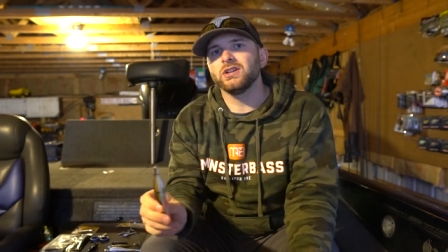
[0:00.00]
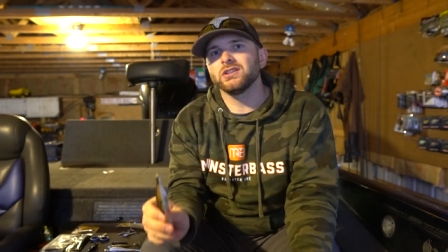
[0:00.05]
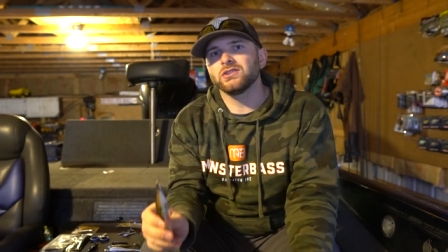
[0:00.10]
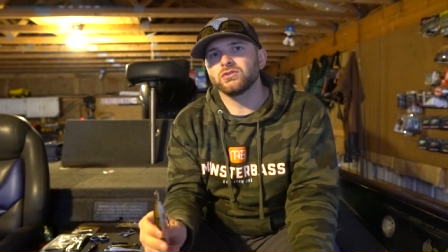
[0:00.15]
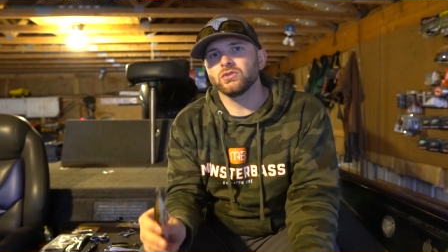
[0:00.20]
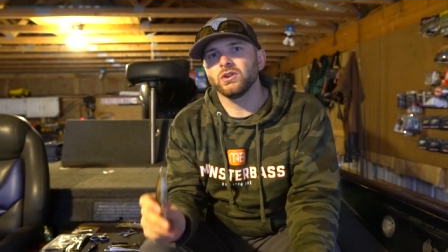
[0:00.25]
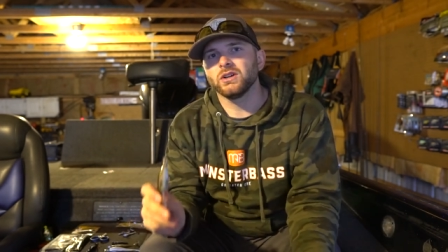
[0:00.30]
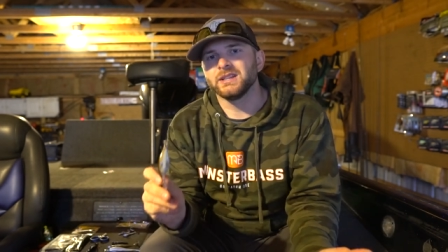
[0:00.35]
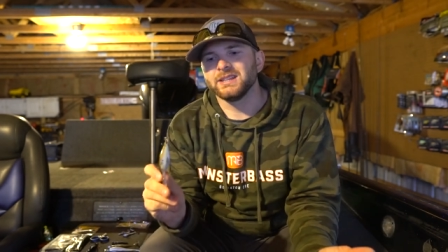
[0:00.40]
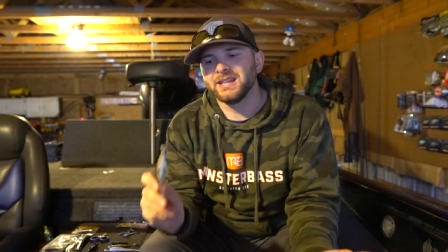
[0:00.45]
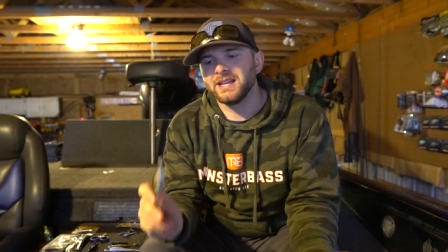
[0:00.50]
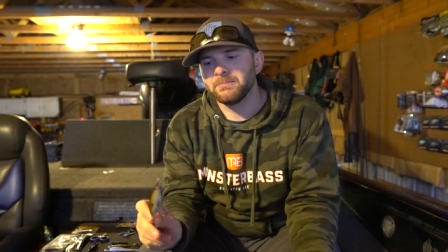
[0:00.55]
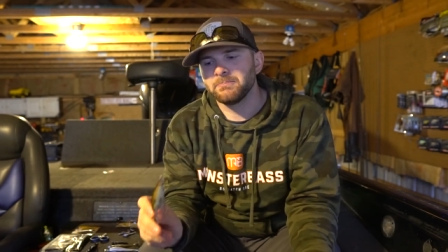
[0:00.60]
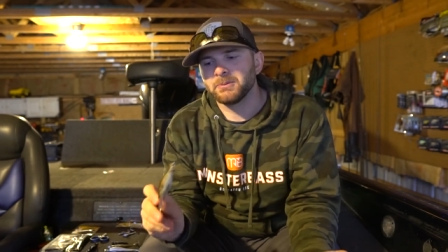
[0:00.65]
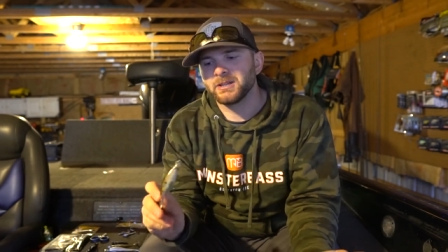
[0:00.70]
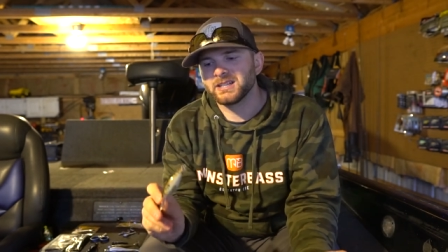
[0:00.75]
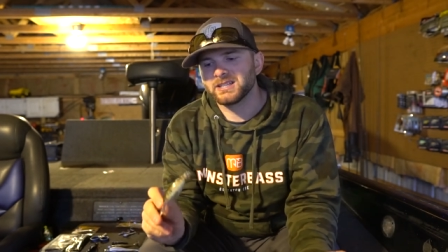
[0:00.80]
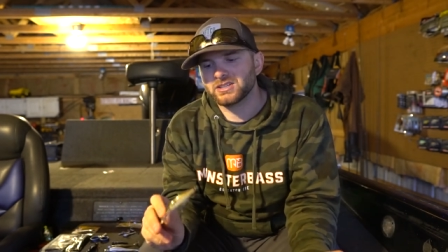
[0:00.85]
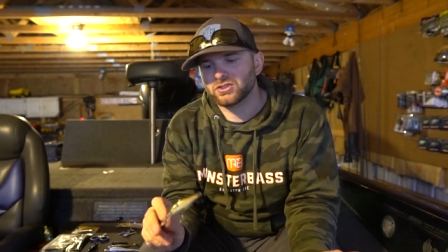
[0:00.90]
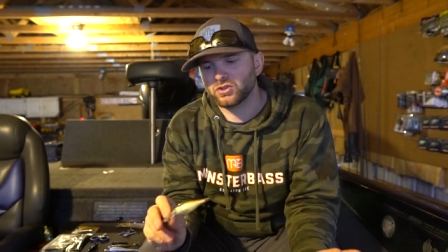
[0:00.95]
can throw a
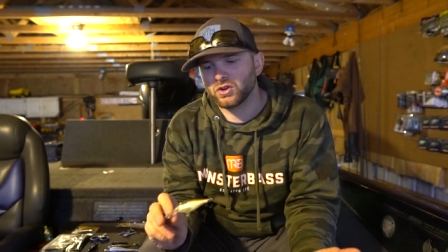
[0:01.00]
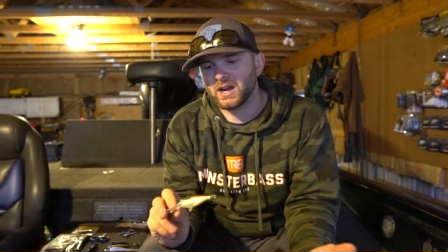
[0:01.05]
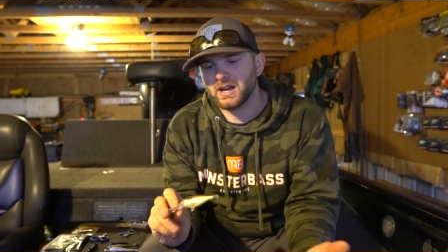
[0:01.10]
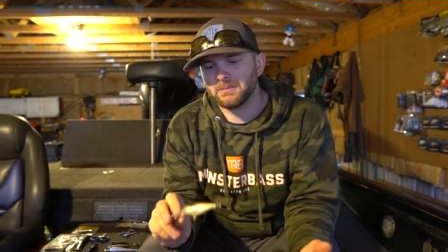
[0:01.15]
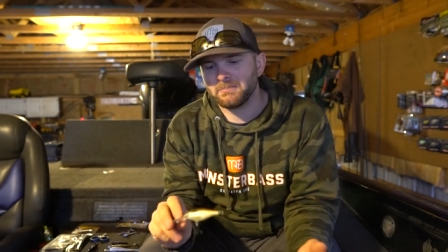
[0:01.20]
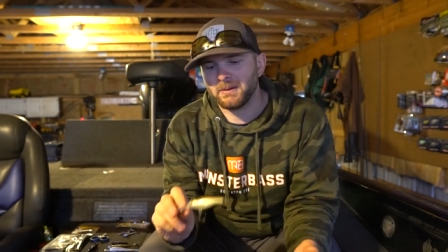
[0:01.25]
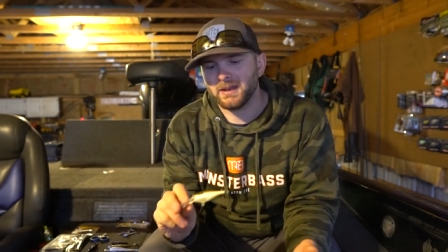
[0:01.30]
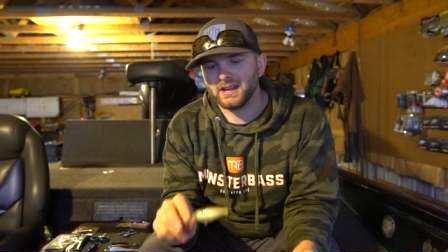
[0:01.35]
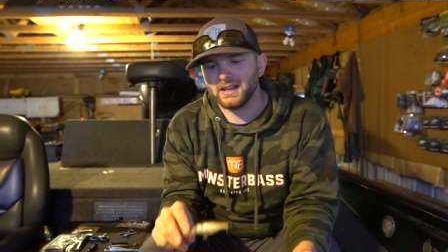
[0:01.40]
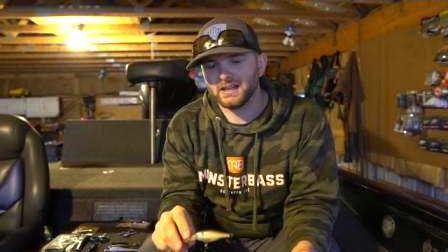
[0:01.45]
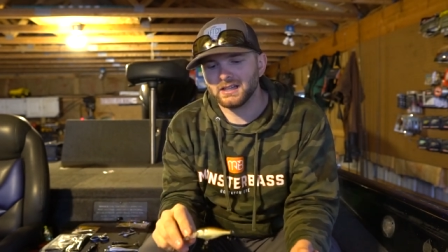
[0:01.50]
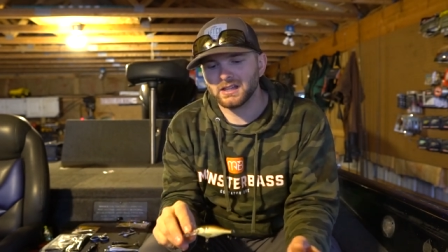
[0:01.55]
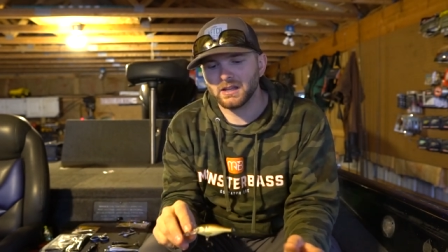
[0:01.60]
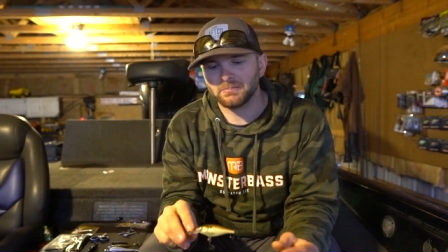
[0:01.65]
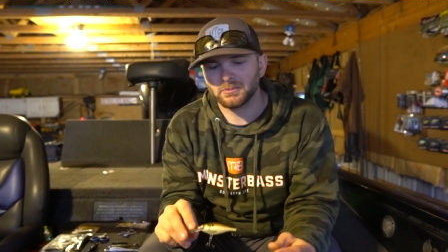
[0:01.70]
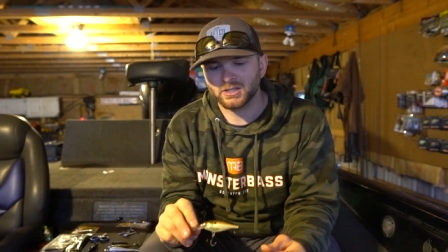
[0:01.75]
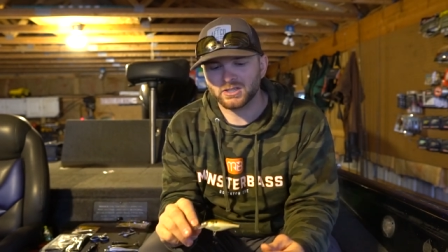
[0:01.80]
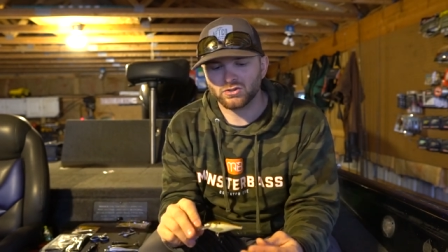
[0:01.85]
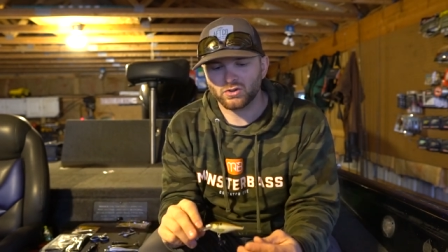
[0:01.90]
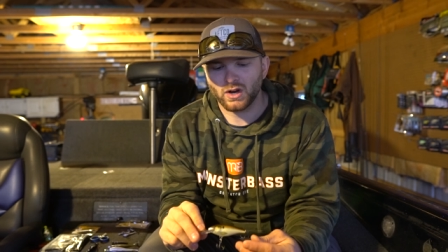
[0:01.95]
lipless crankbait. A
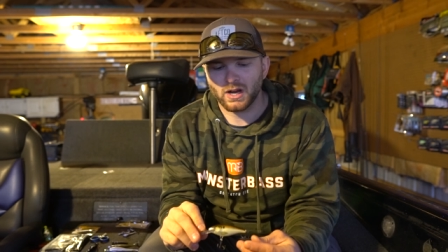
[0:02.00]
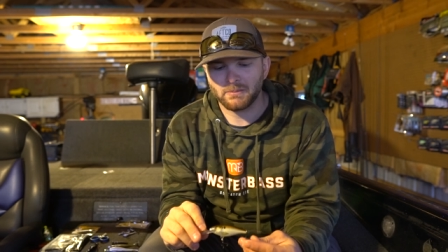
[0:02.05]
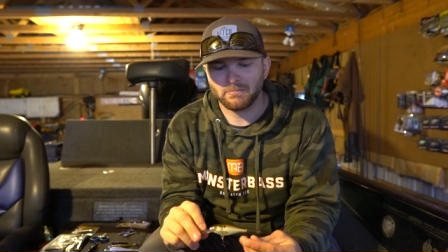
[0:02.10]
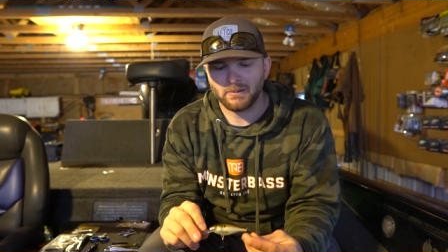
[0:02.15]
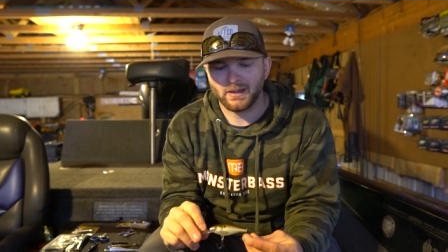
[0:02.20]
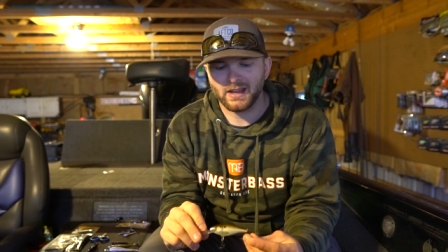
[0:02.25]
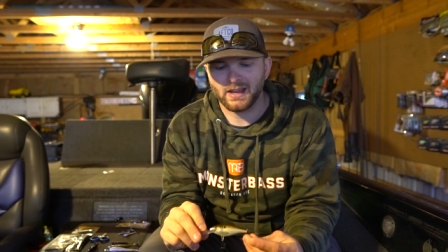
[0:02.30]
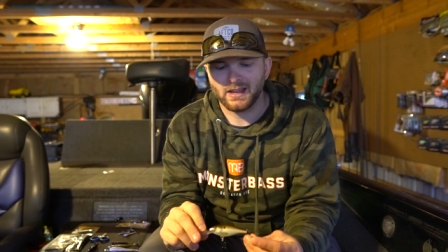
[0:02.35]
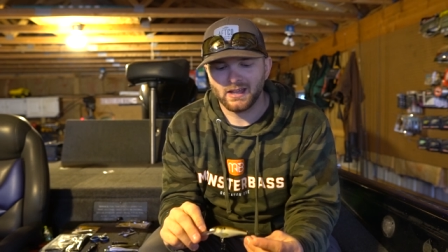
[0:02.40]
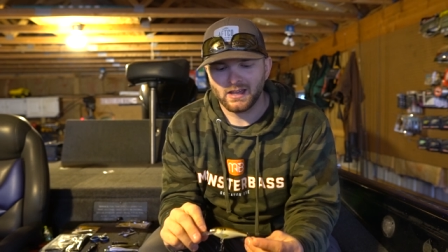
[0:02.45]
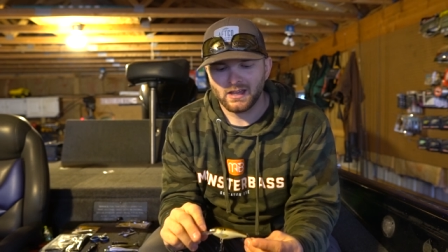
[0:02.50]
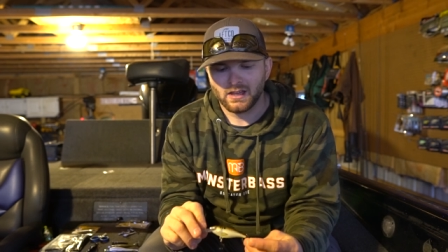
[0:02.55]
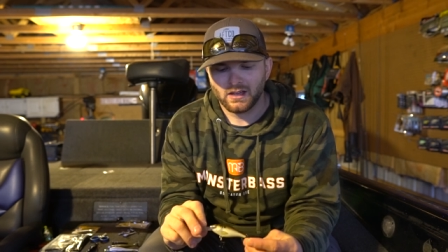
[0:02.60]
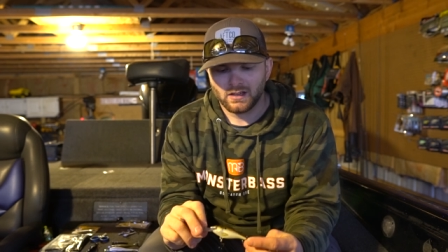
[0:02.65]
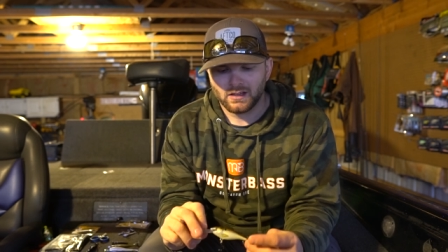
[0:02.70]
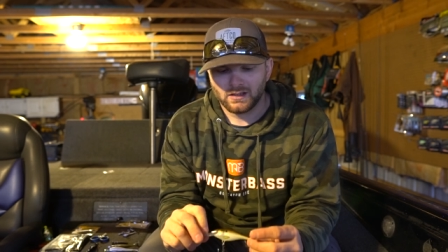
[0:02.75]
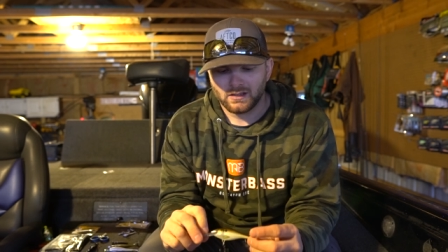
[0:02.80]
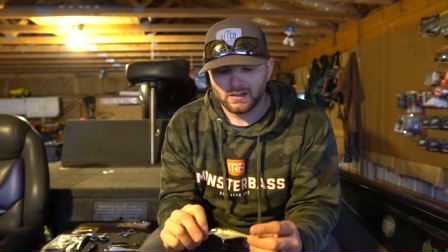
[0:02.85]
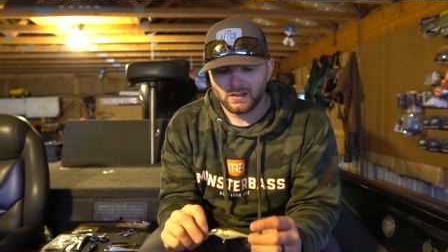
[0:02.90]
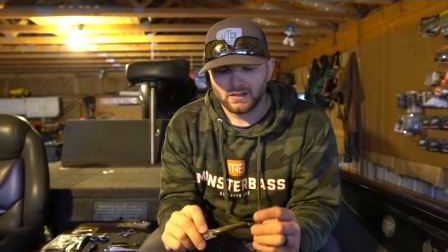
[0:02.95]
lipless crankbait
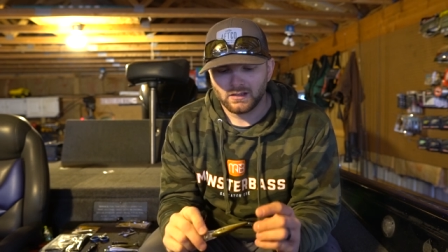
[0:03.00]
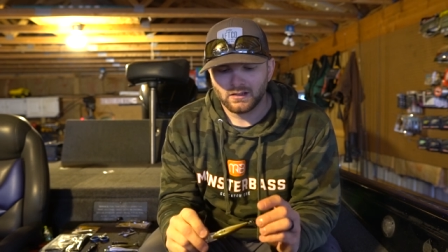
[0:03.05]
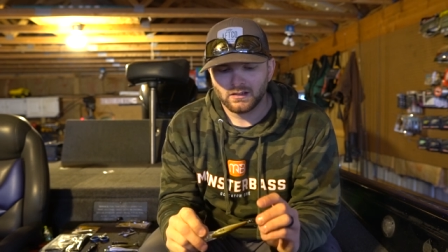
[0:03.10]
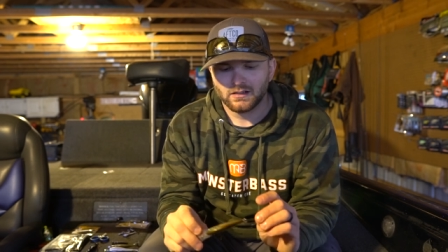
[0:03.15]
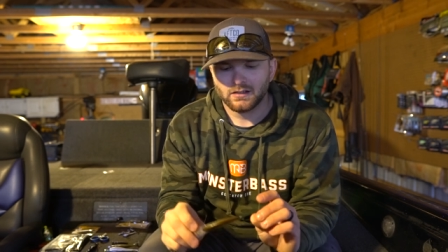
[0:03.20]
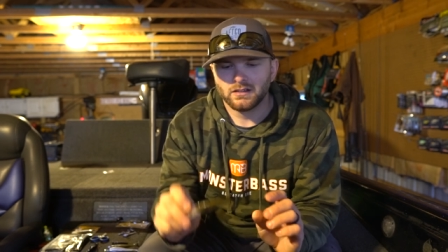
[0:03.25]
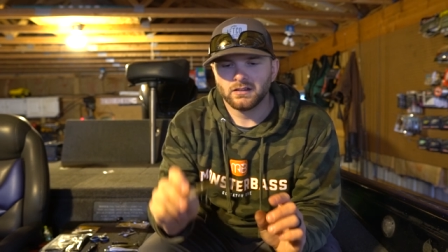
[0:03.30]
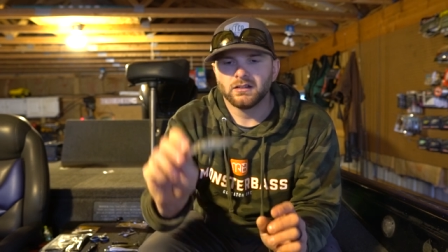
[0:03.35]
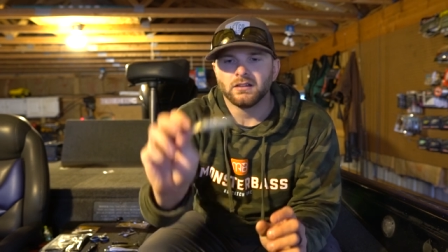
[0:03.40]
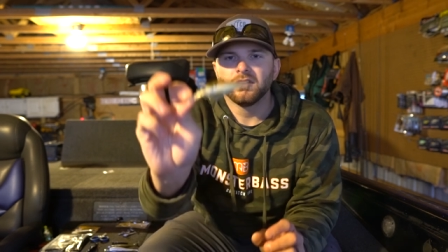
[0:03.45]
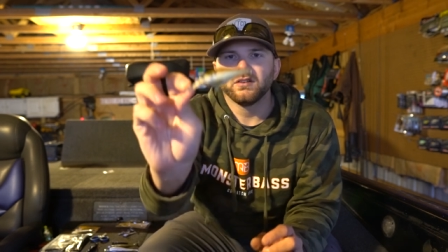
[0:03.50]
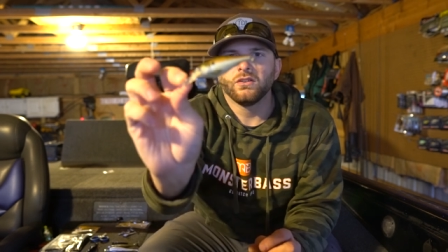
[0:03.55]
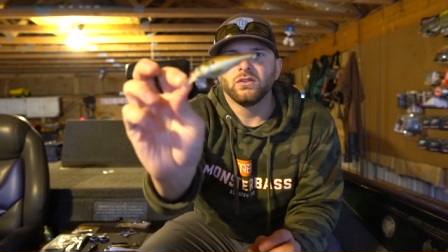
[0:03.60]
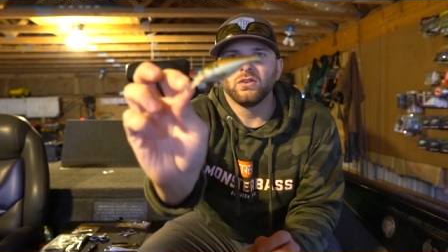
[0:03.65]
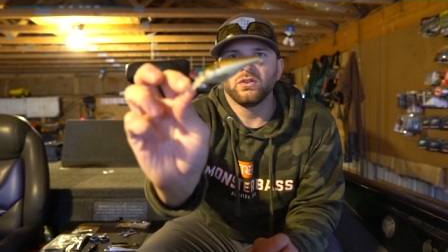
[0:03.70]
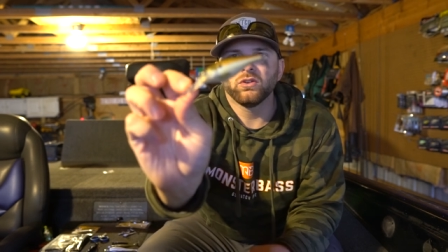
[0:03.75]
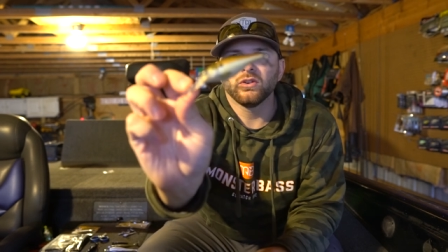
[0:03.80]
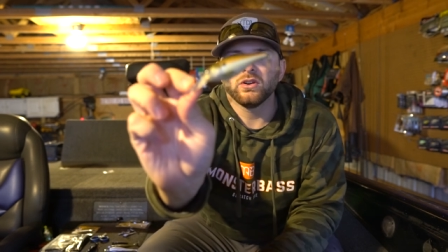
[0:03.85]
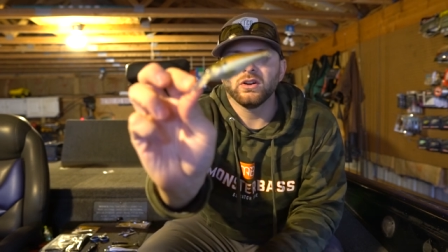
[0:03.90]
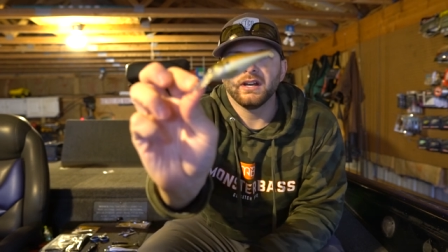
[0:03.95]

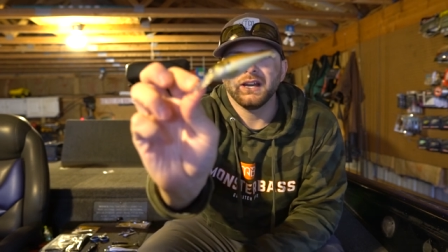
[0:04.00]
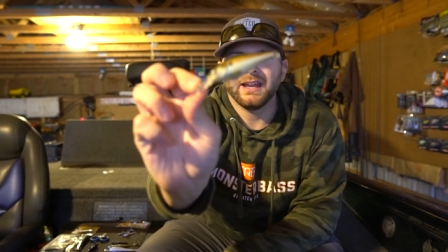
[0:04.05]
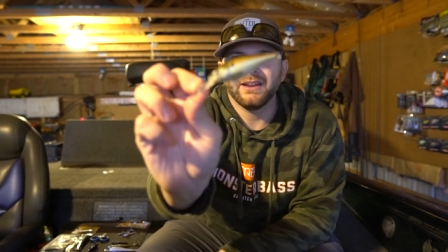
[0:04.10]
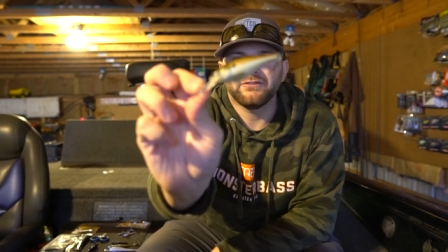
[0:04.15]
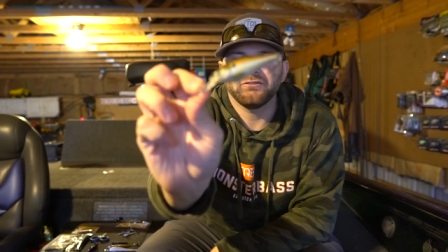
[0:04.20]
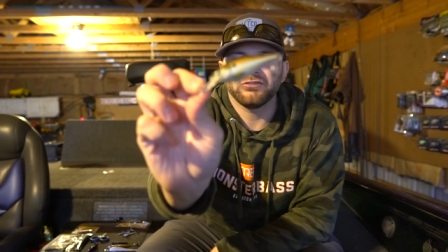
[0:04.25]
or a